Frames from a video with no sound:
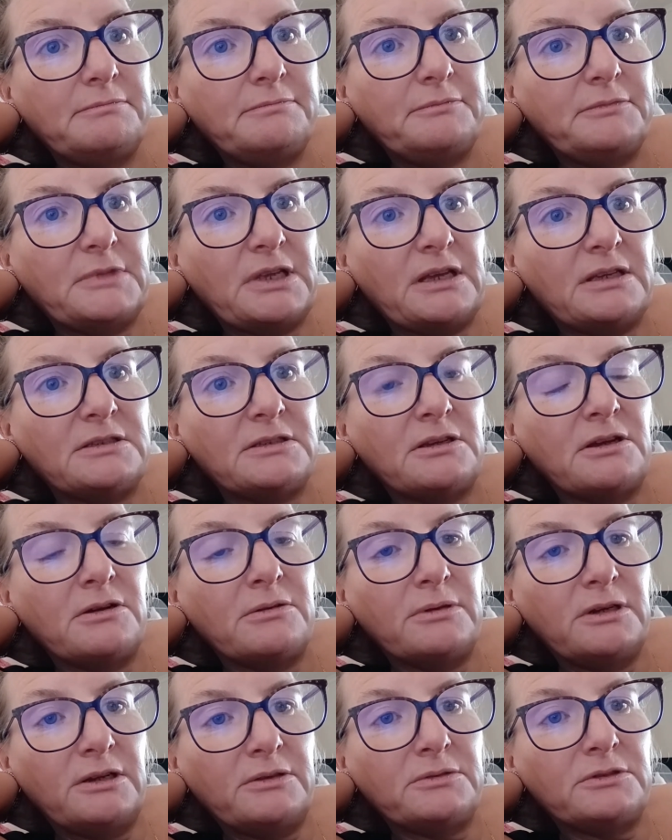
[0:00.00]
that I saw
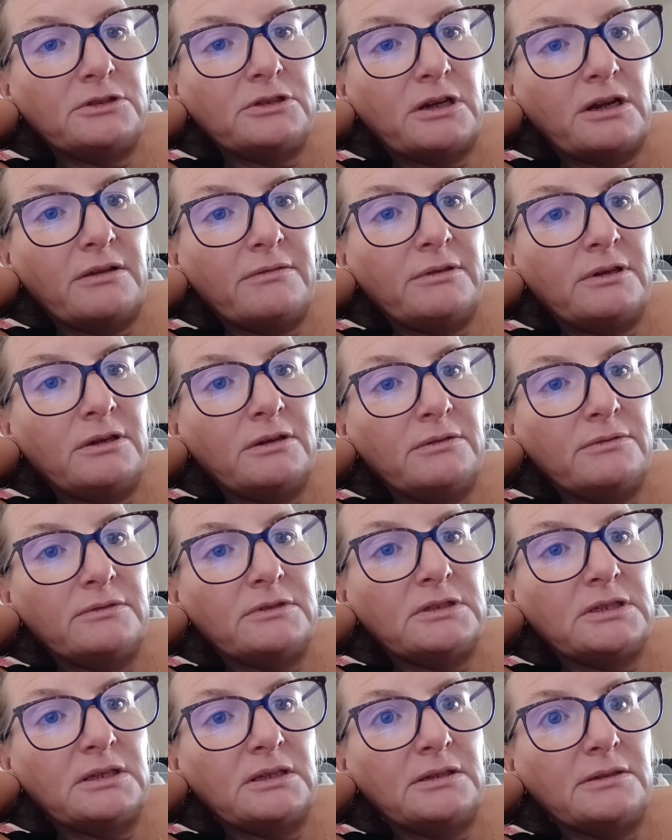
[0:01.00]
when I was driving over
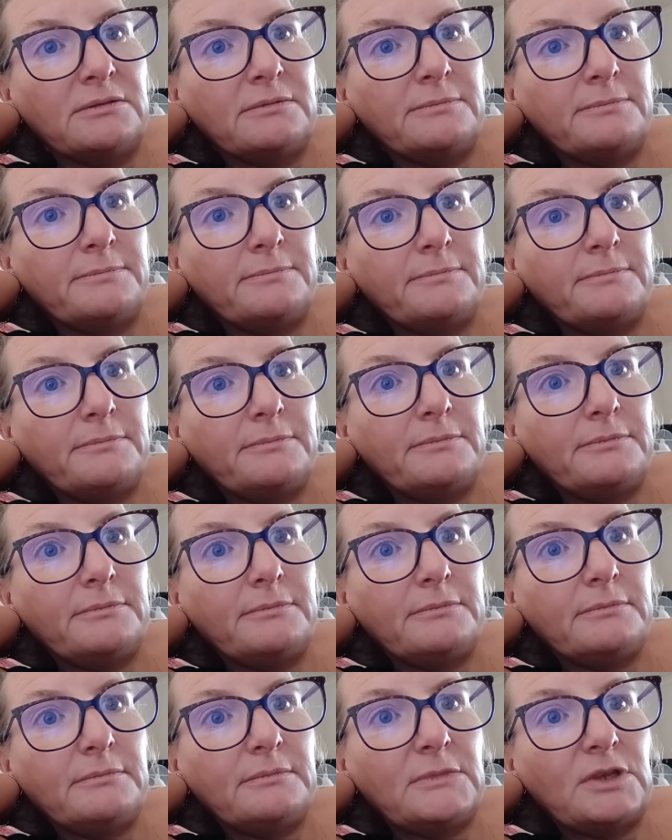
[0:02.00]
to
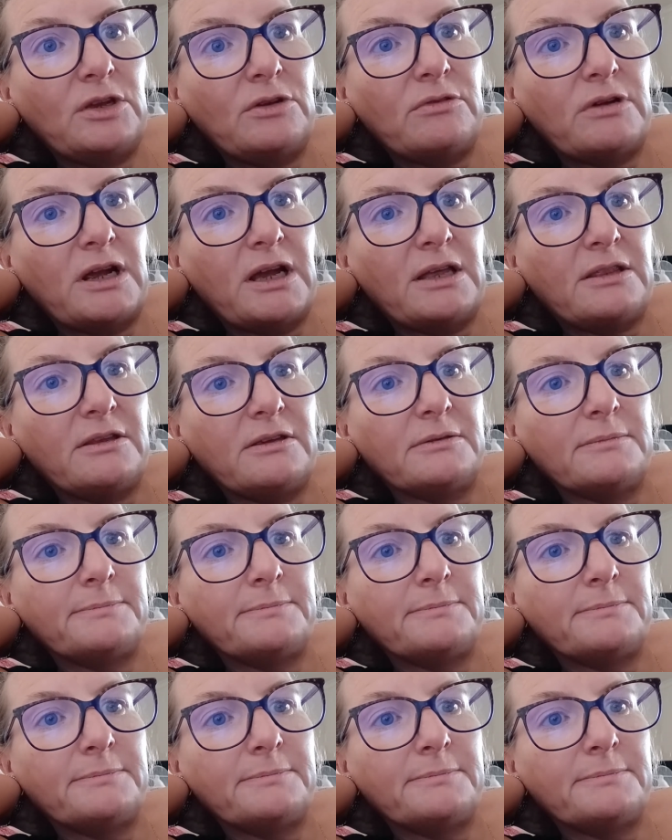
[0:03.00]
Karratha.